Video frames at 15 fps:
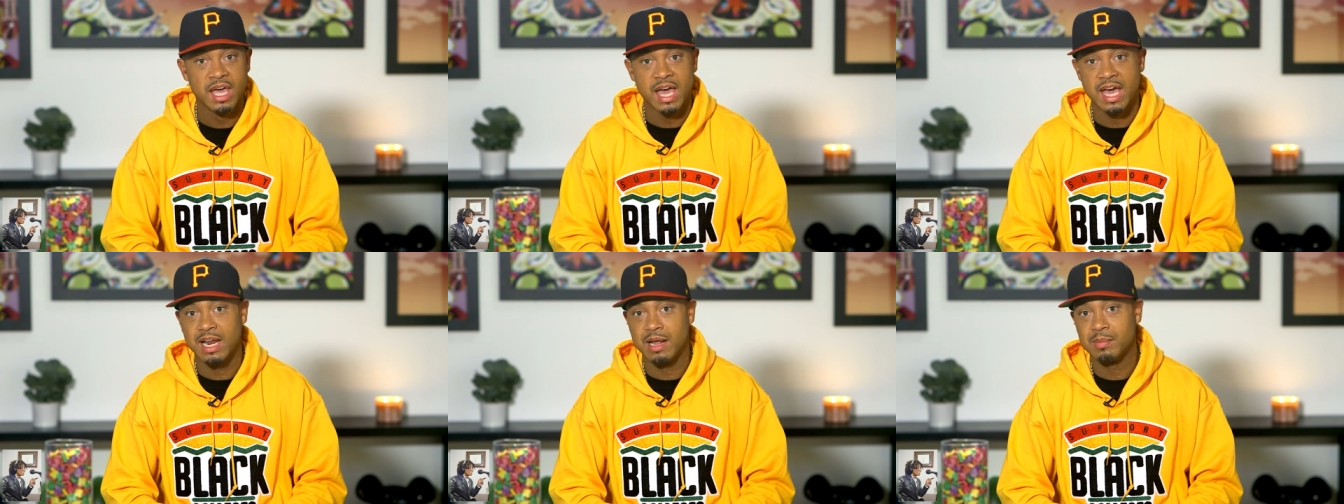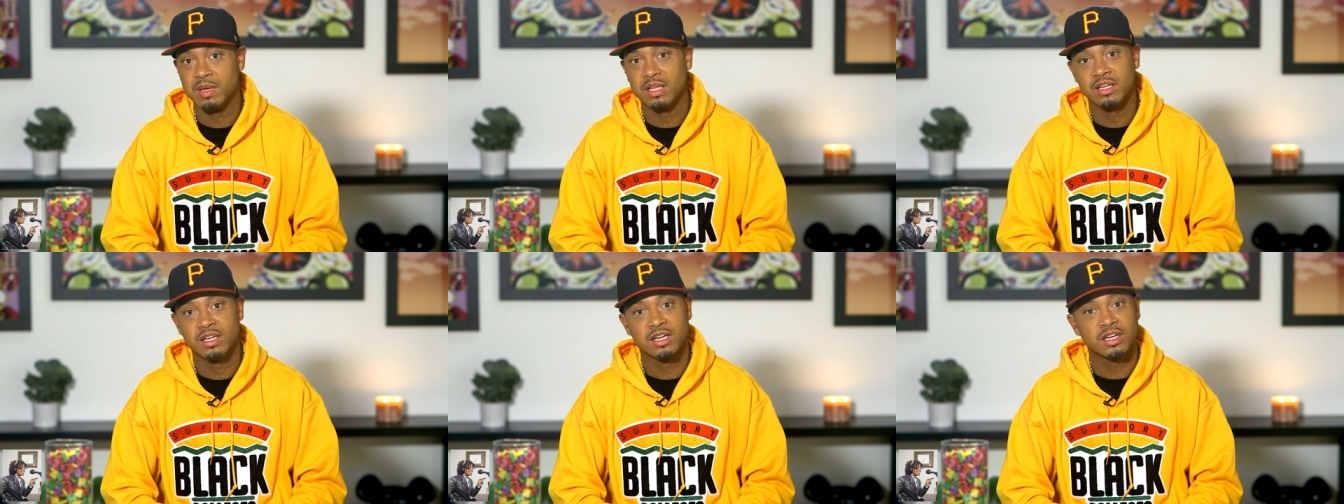And I
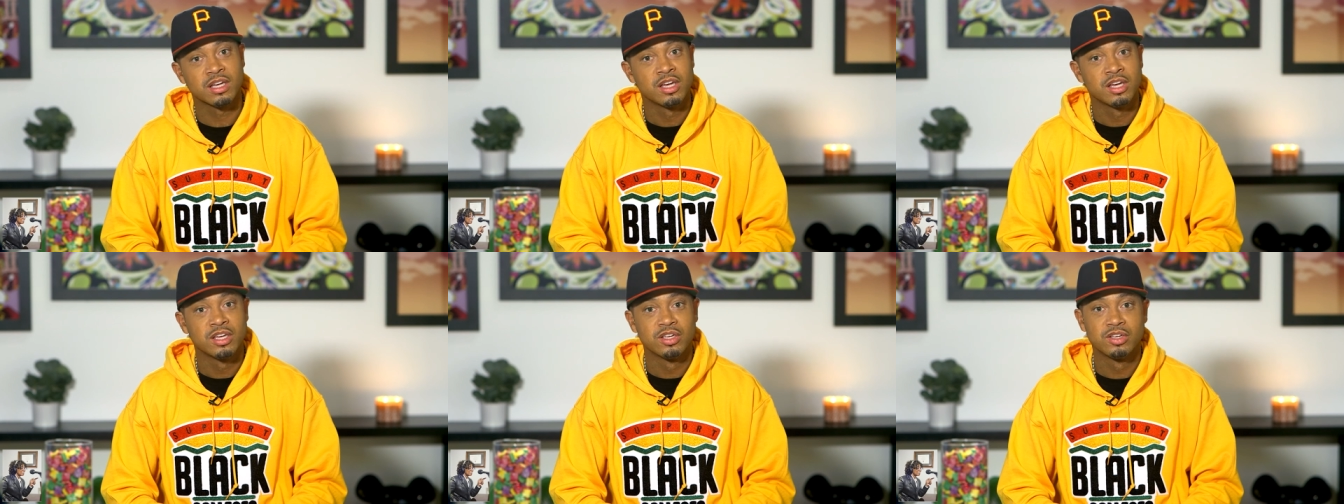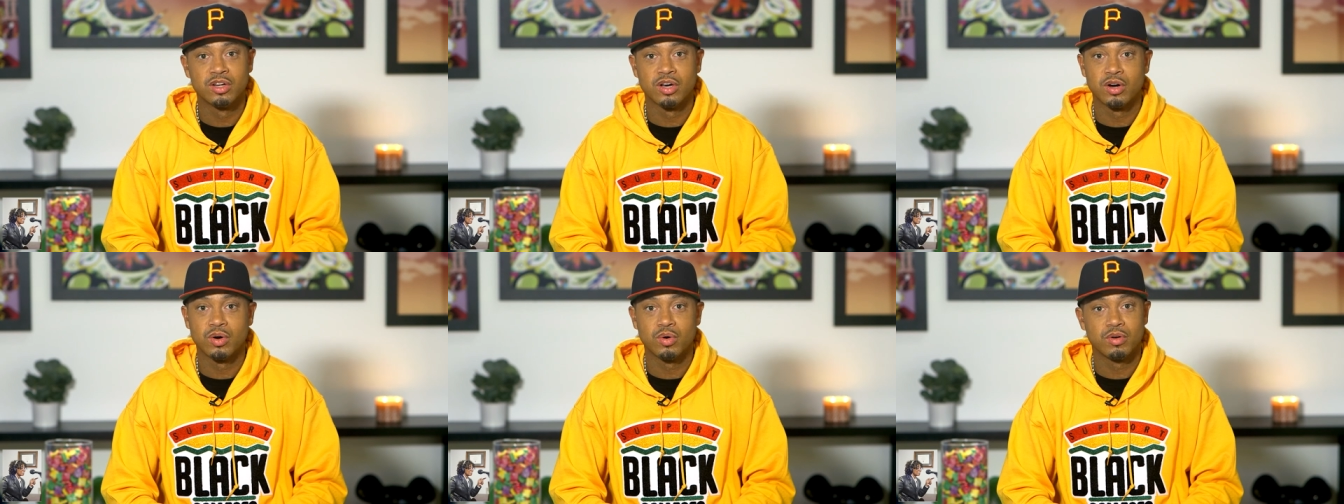mean, look, you
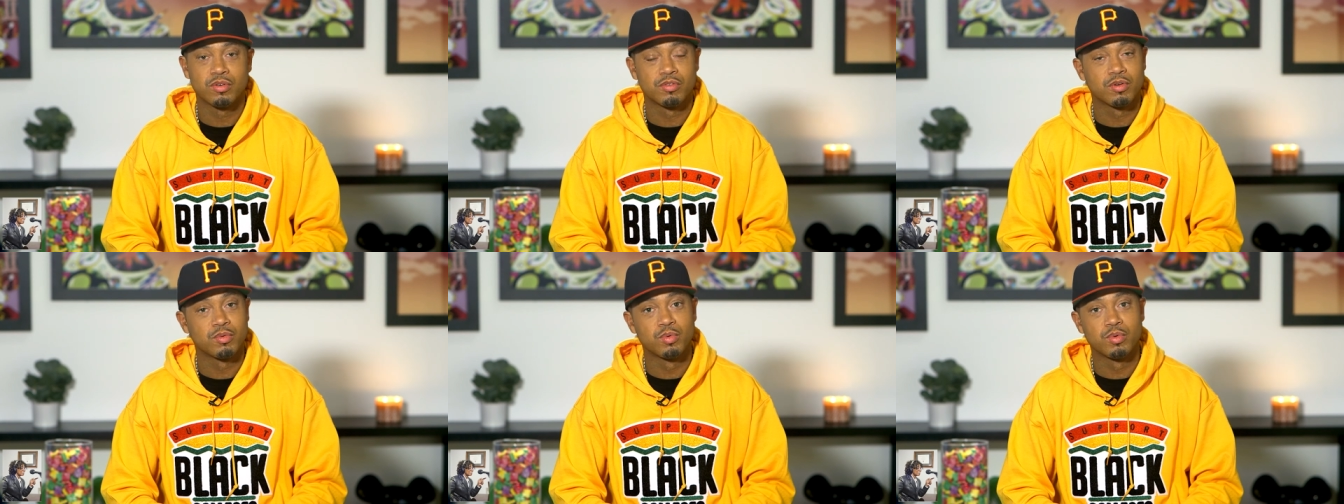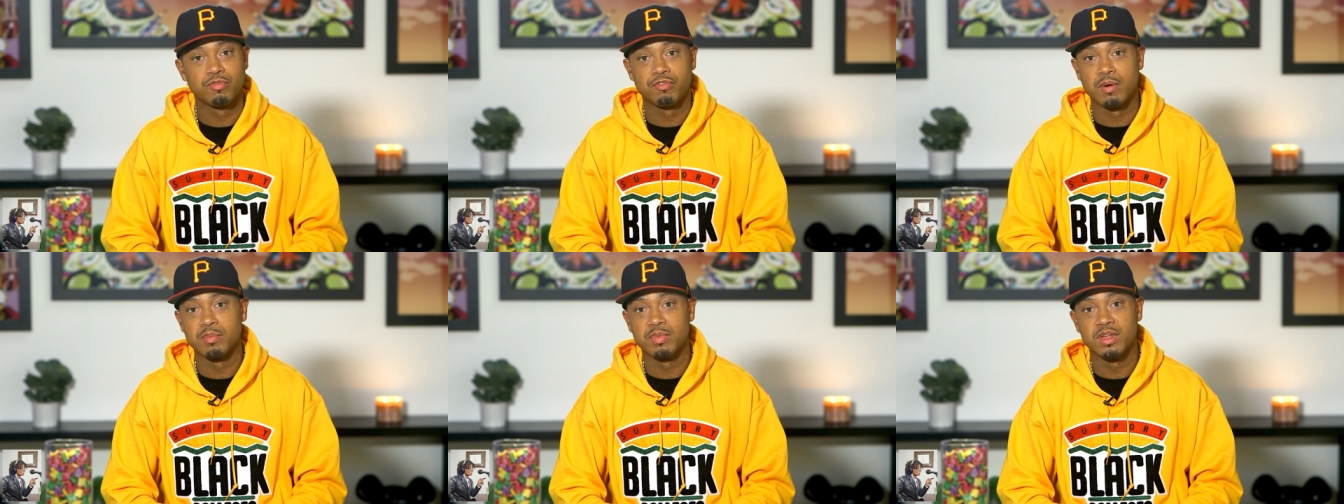know,
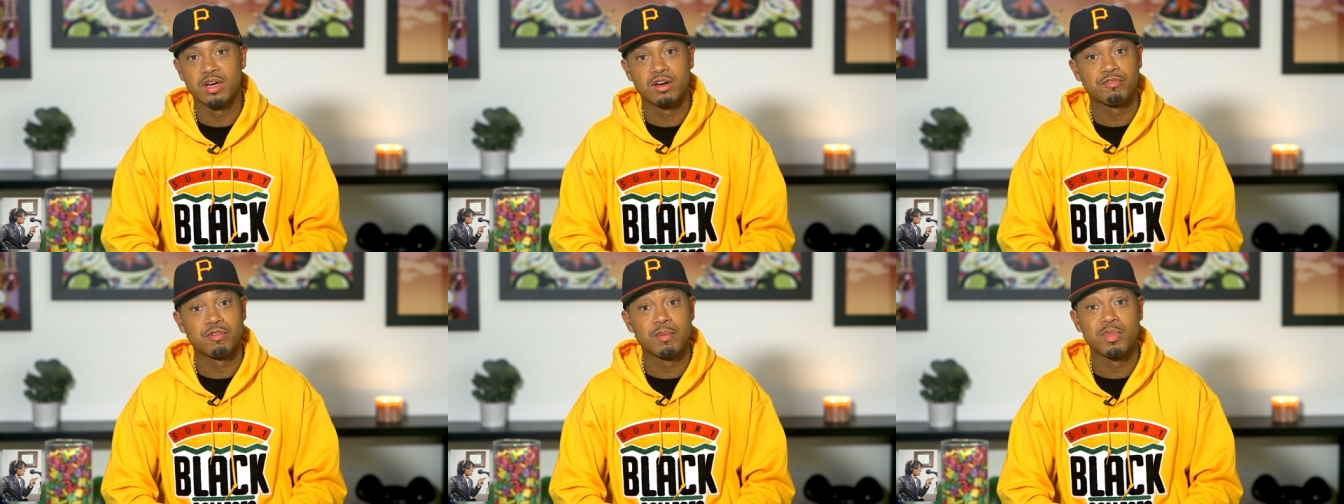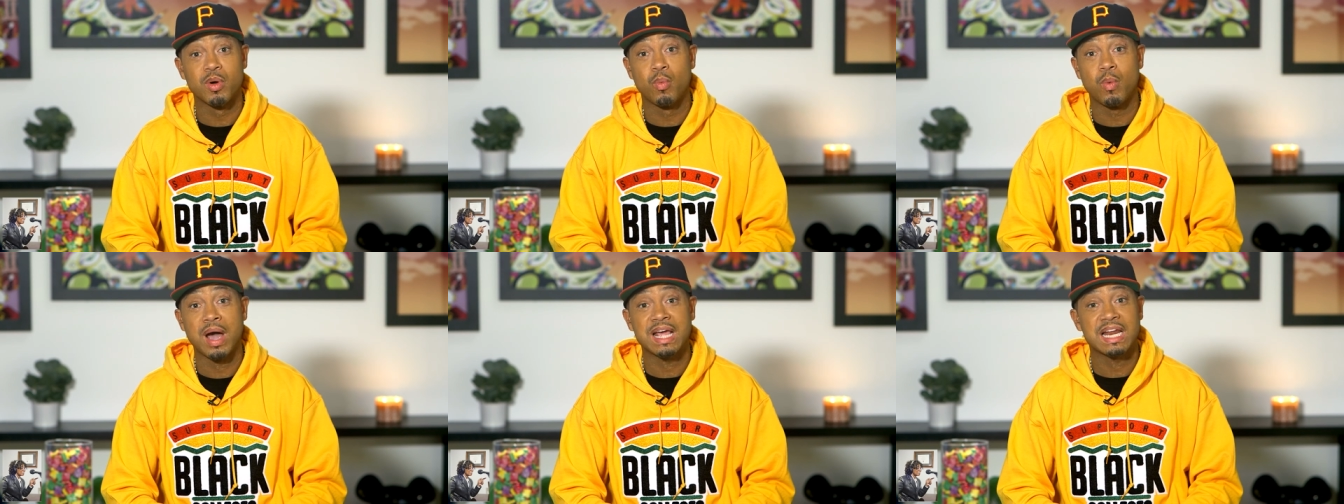from the from the
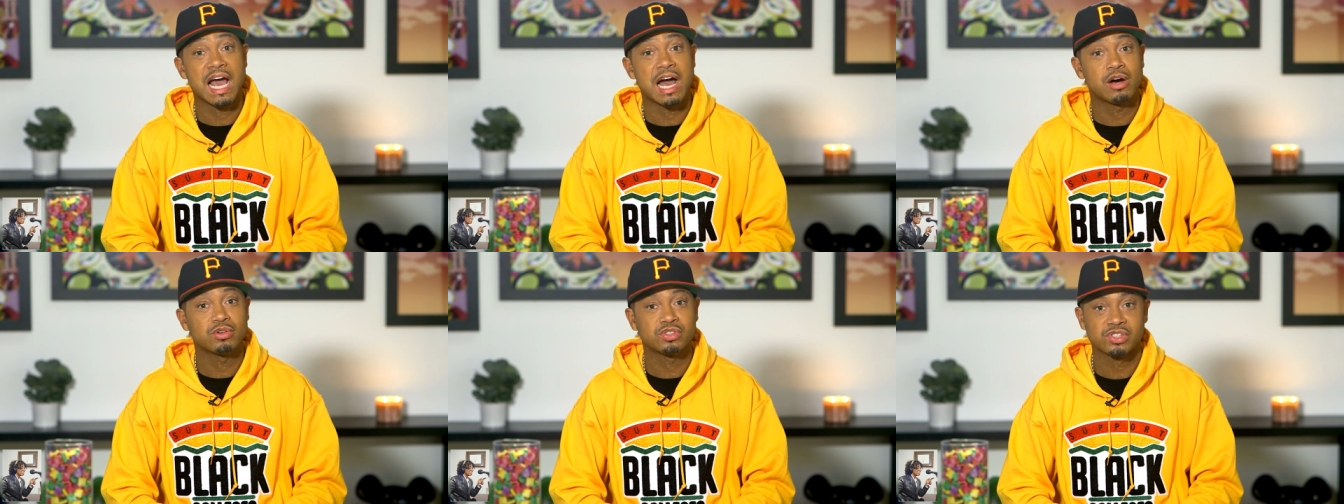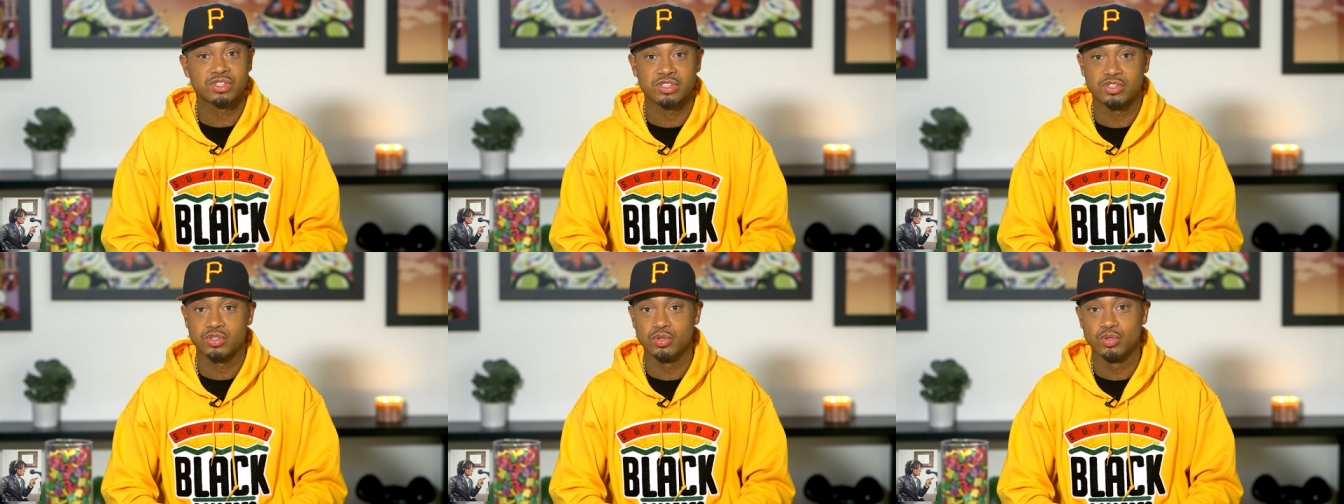White House
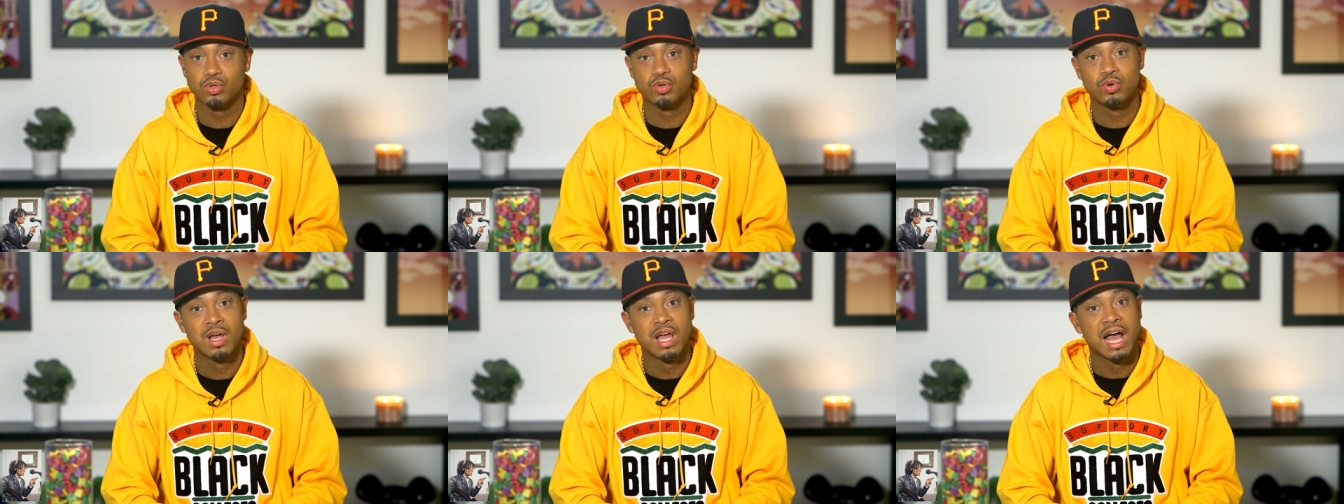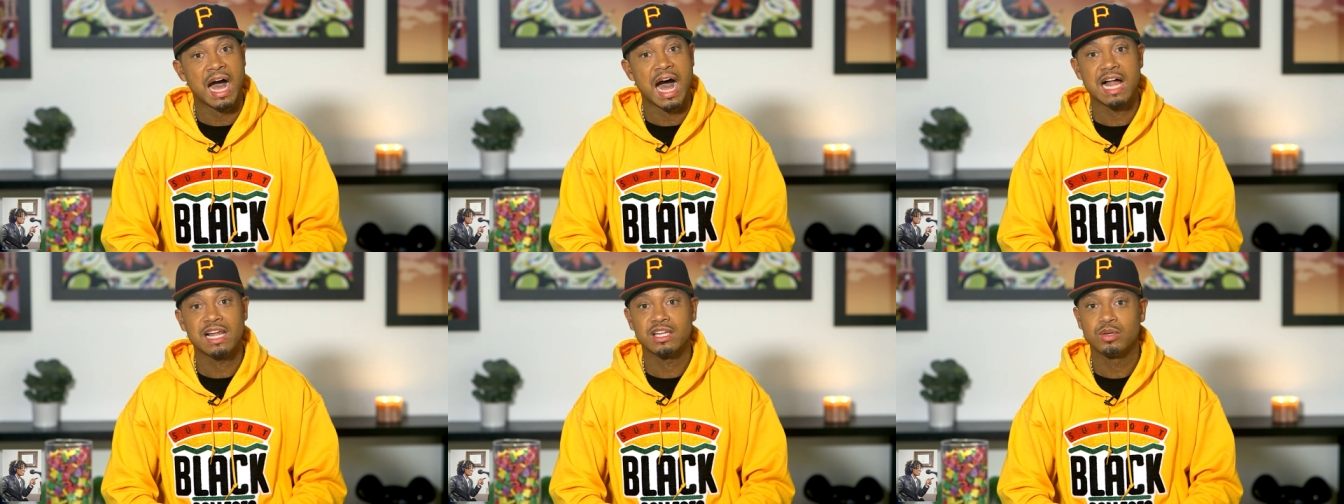to
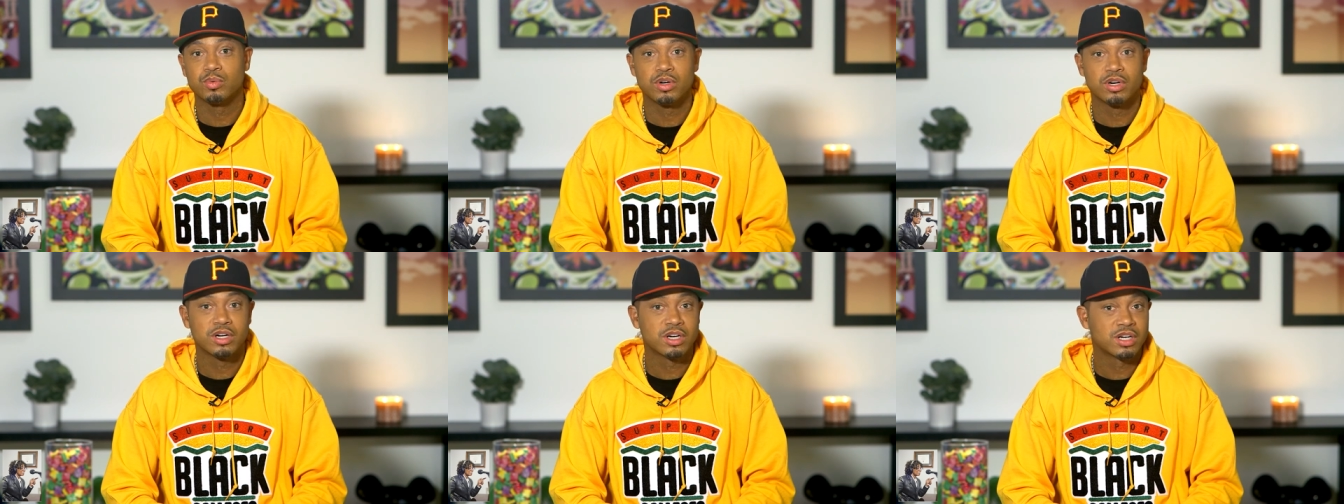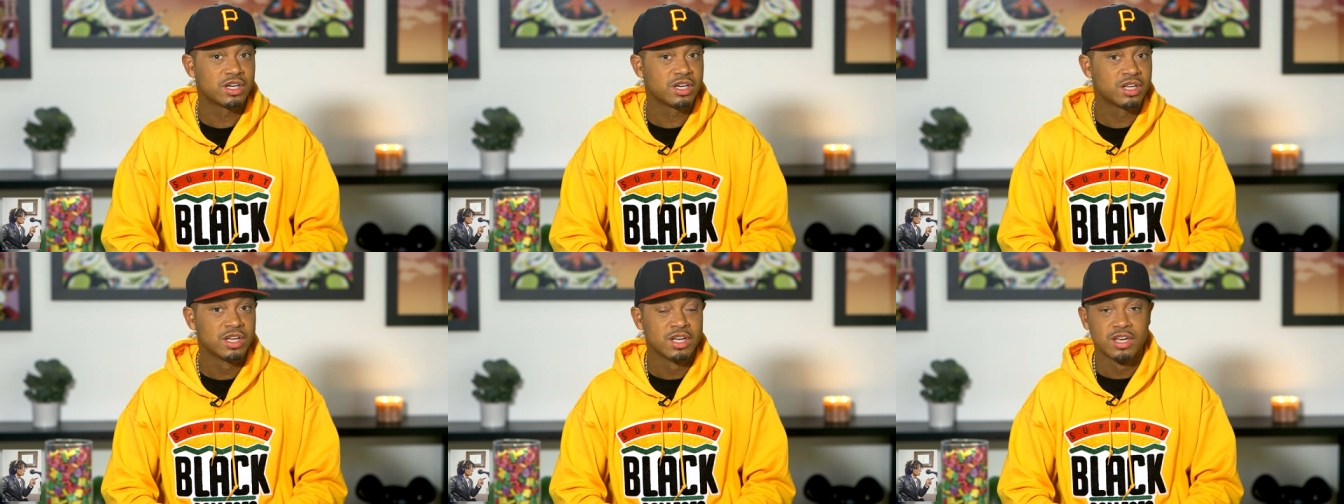
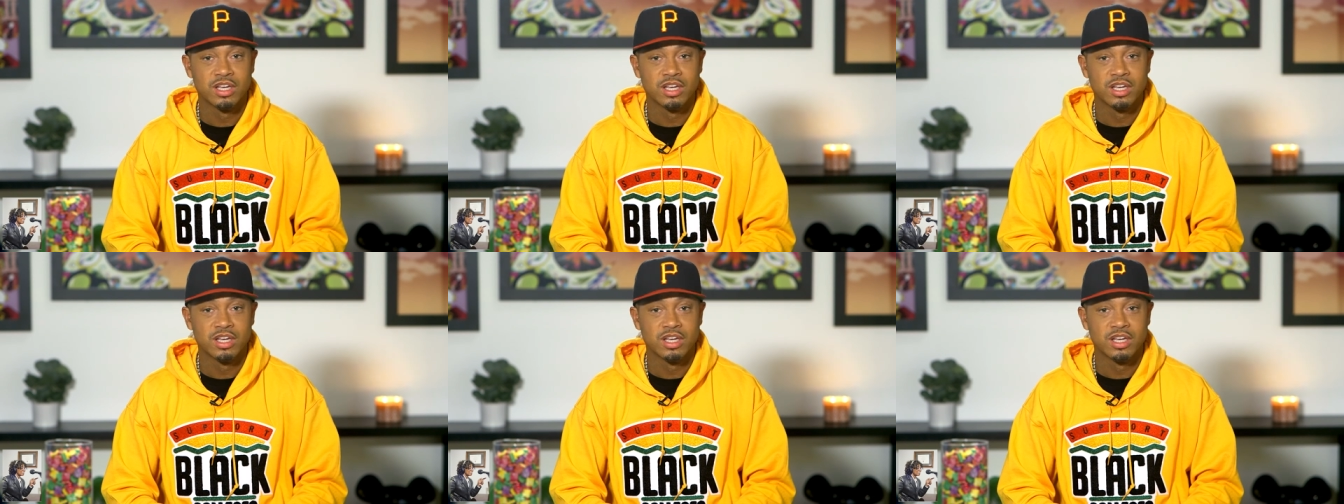Hollywood,